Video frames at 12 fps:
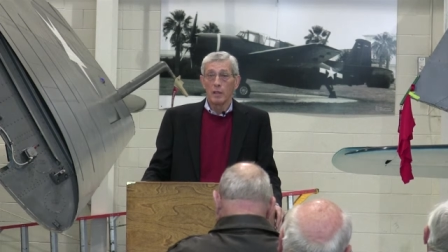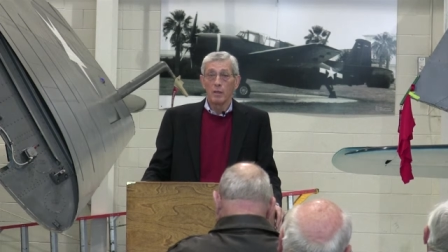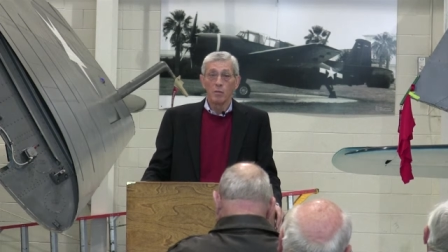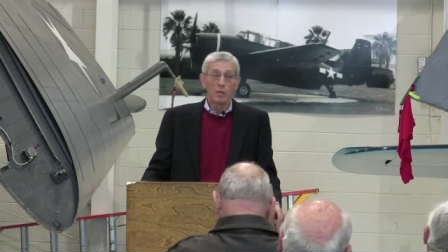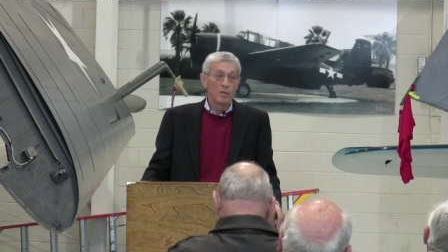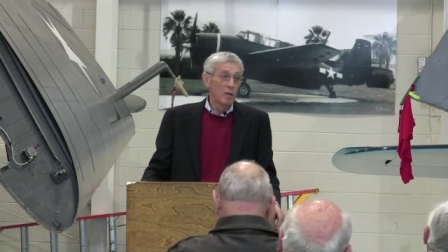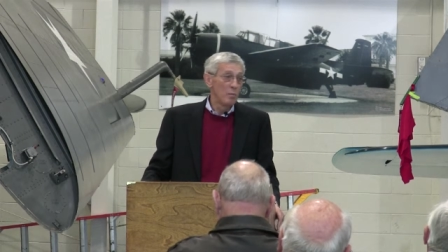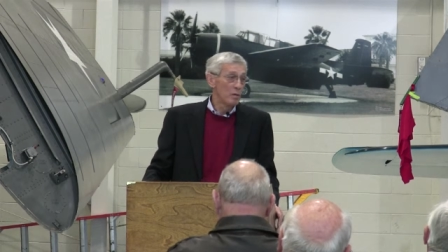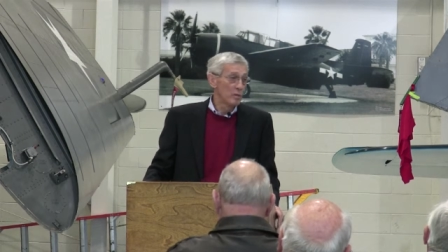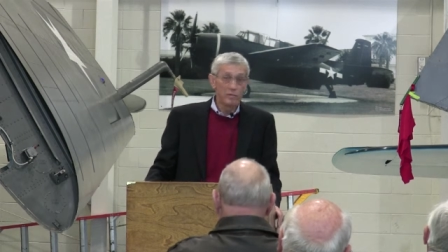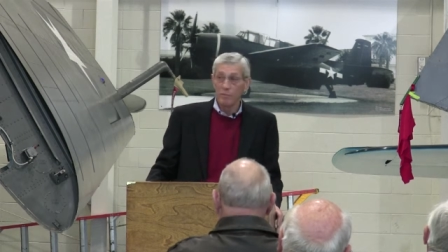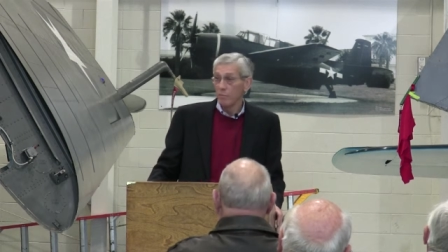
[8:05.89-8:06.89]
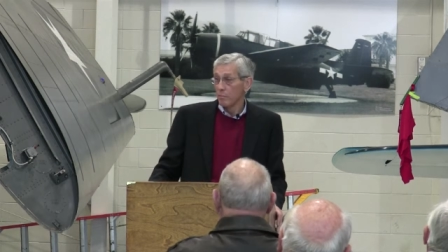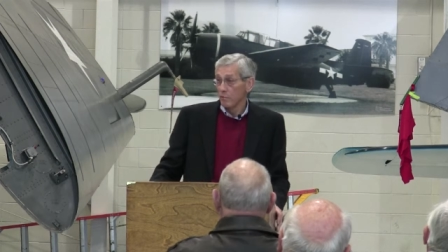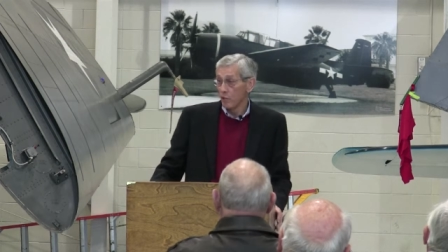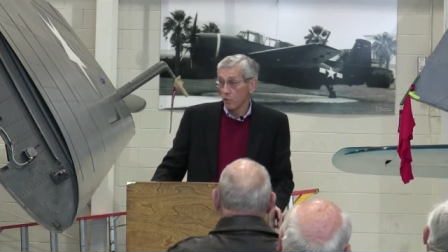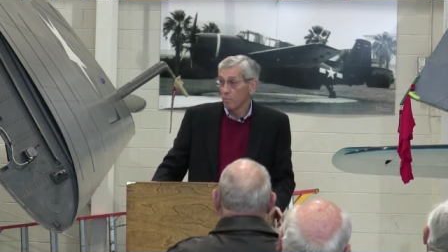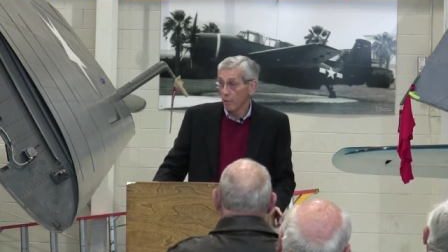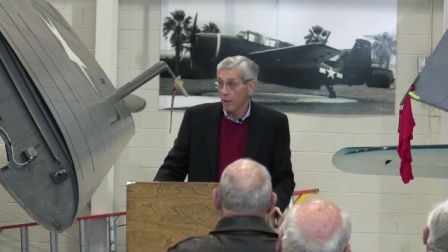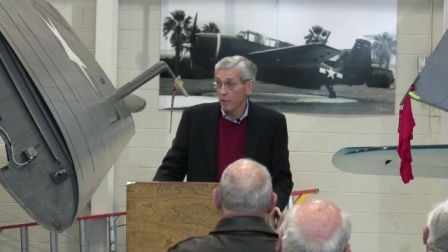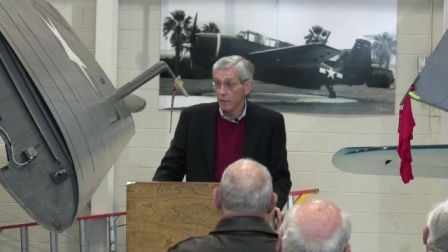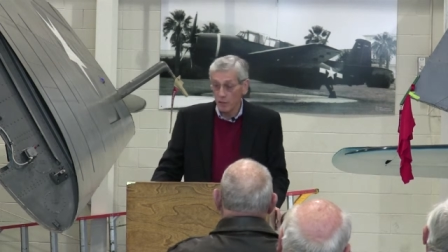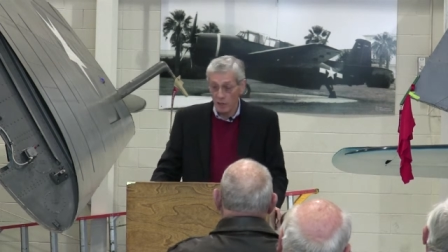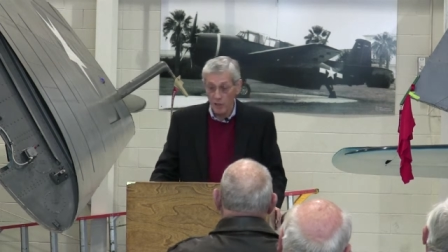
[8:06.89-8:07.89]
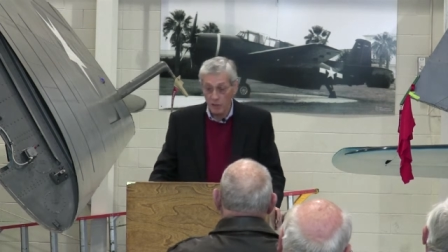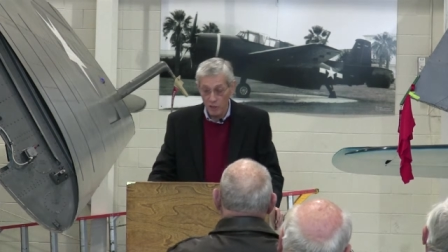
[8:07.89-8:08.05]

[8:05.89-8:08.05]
and there were a number of you know, pilots